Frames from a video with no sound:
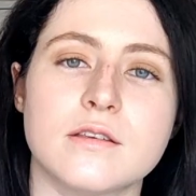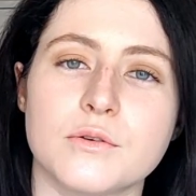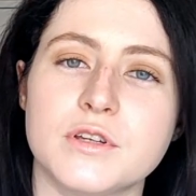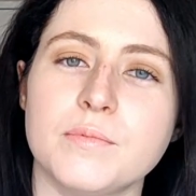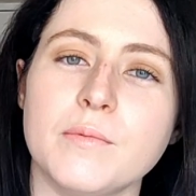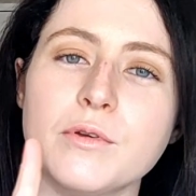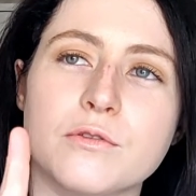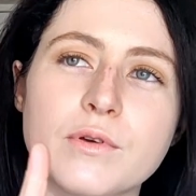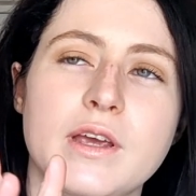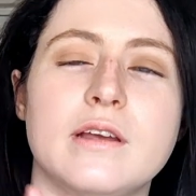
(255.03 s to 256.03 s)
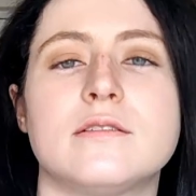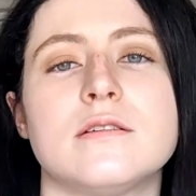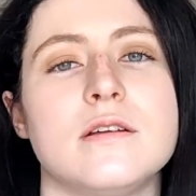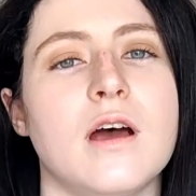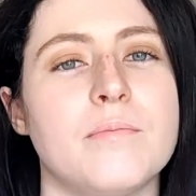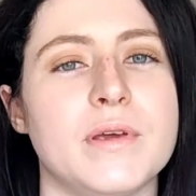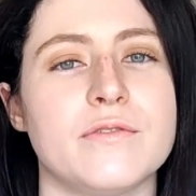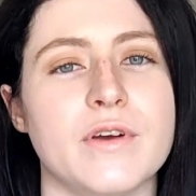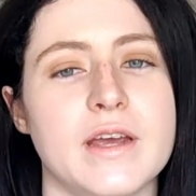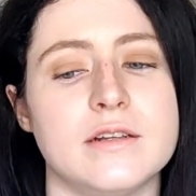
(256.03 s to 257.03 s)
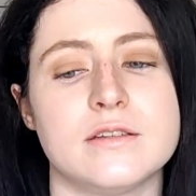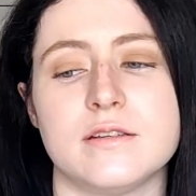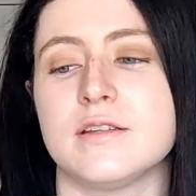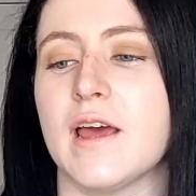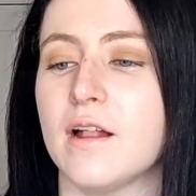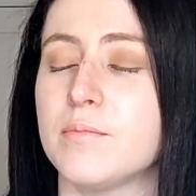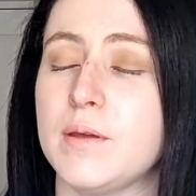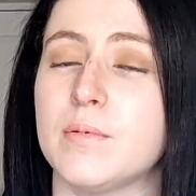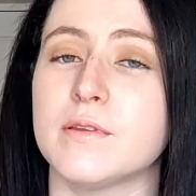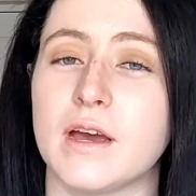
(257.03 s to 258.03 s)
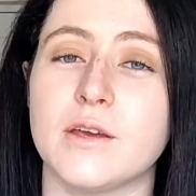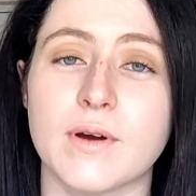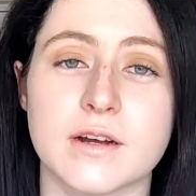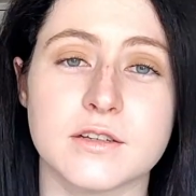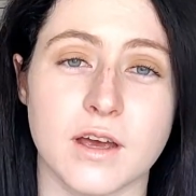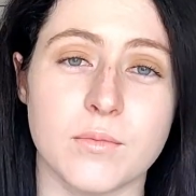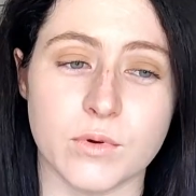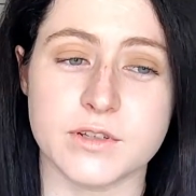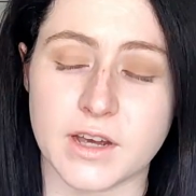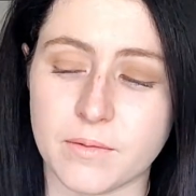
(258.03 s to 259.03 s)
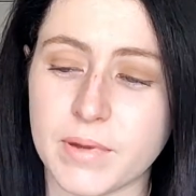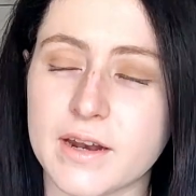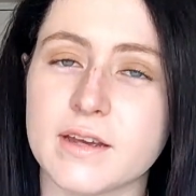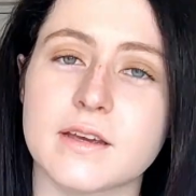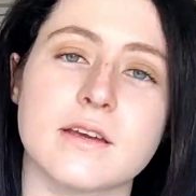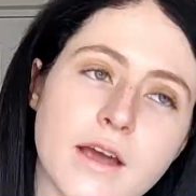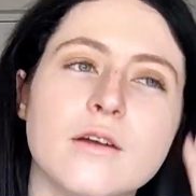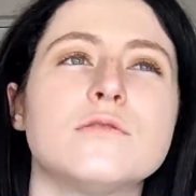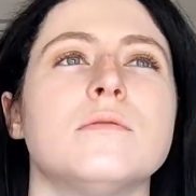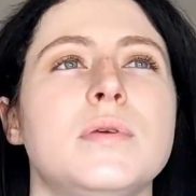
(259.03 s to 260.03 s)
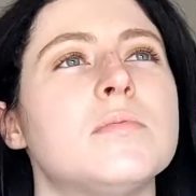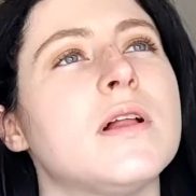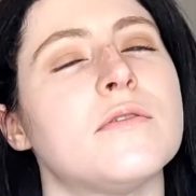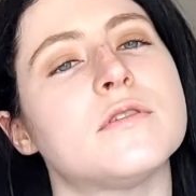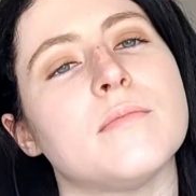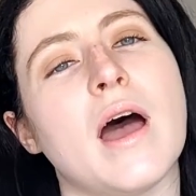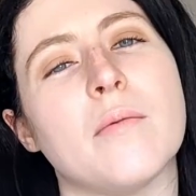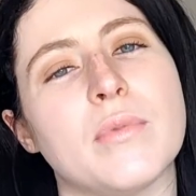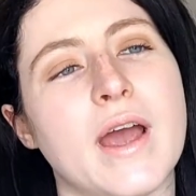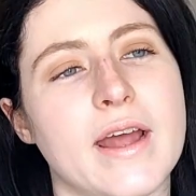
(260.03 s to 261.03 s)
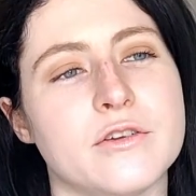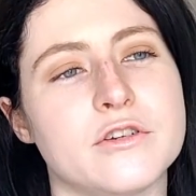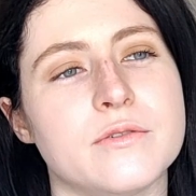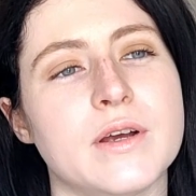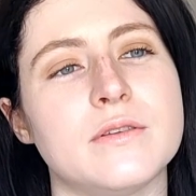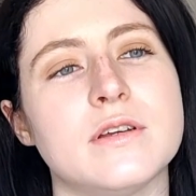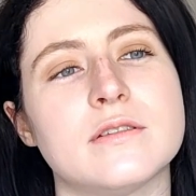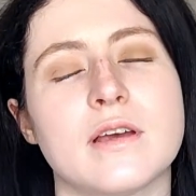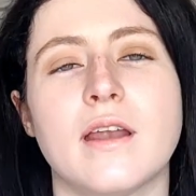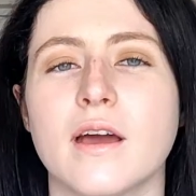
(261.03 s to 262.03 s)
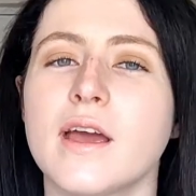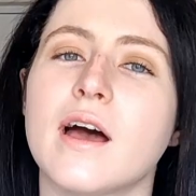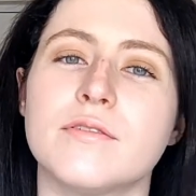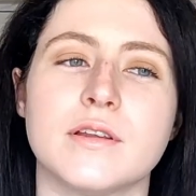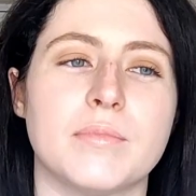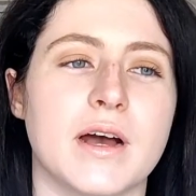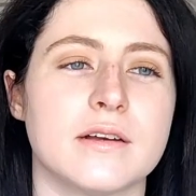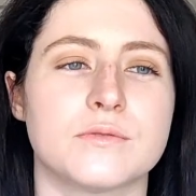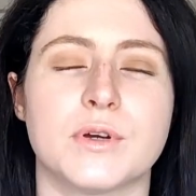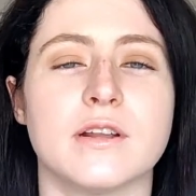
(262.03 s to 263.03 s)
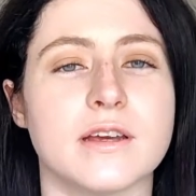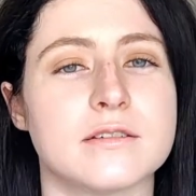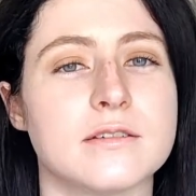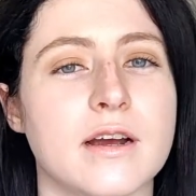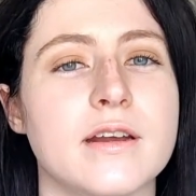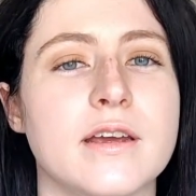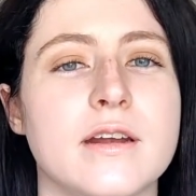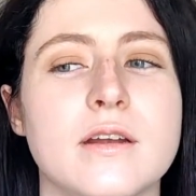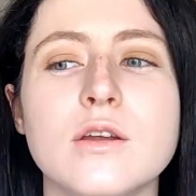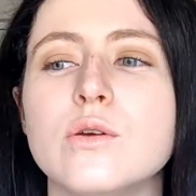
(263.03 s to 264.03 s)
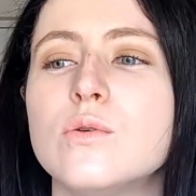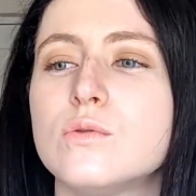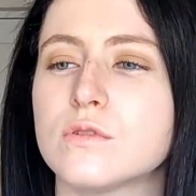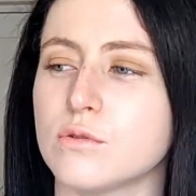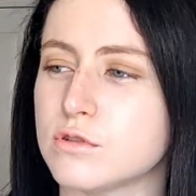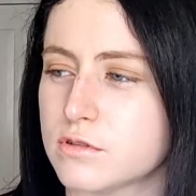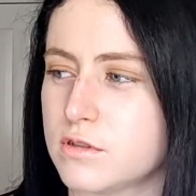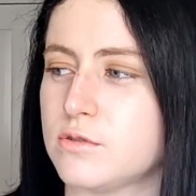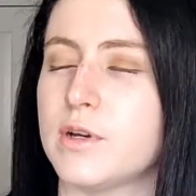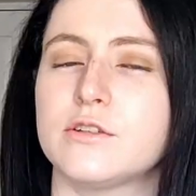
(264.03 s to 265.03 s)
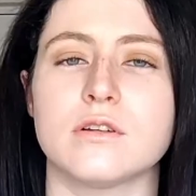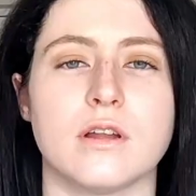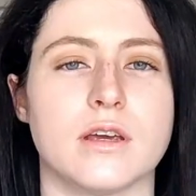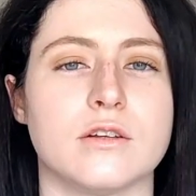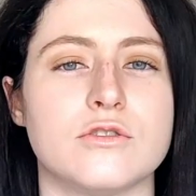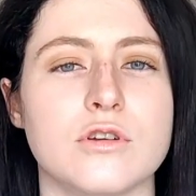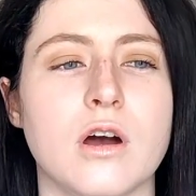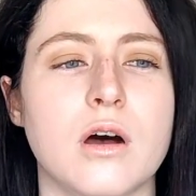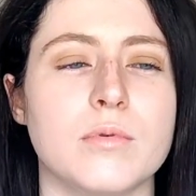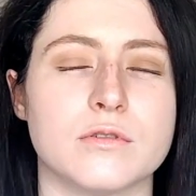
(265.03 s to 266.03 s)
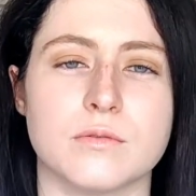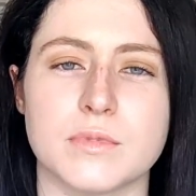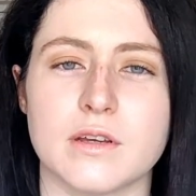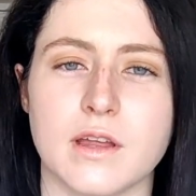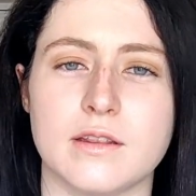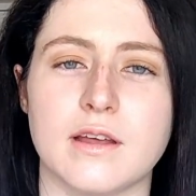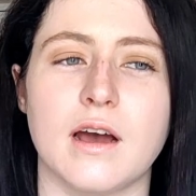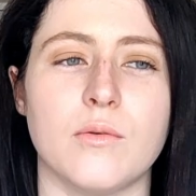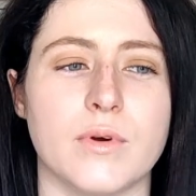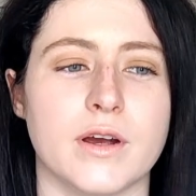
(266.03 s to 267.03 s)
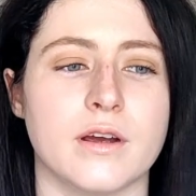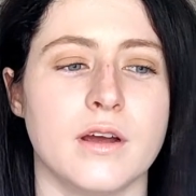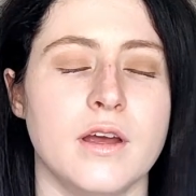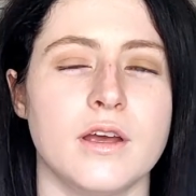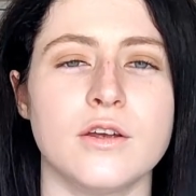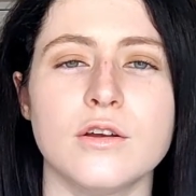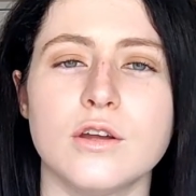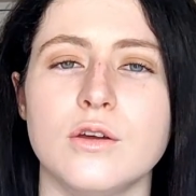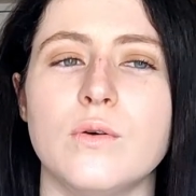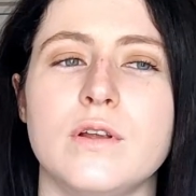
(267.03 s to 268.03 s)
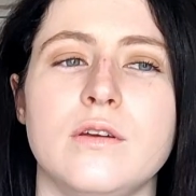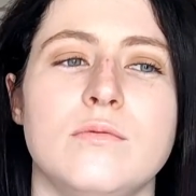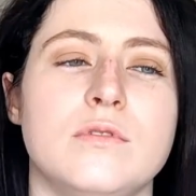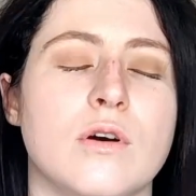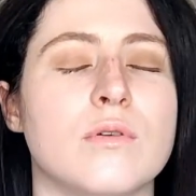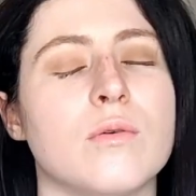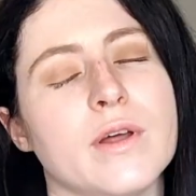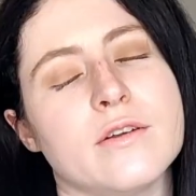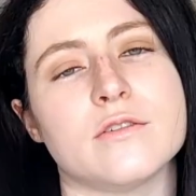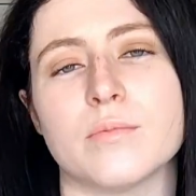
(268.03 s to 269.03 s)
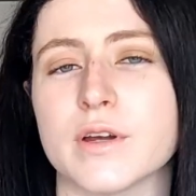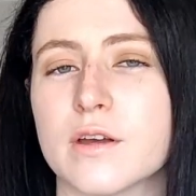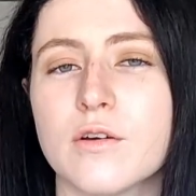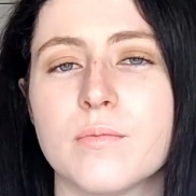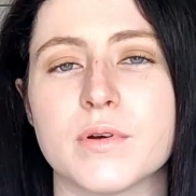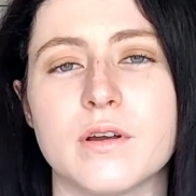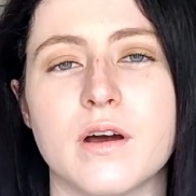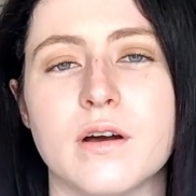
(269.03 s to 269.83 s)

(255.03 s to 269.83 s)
So tip number 3 is to not be afraid to tell people that you are a type 1 diabetic. I know some people have some apprehension around this, and I have in the past when like starting in a new social situation like a job or something like that where you're new and you don't know whether to bring it up or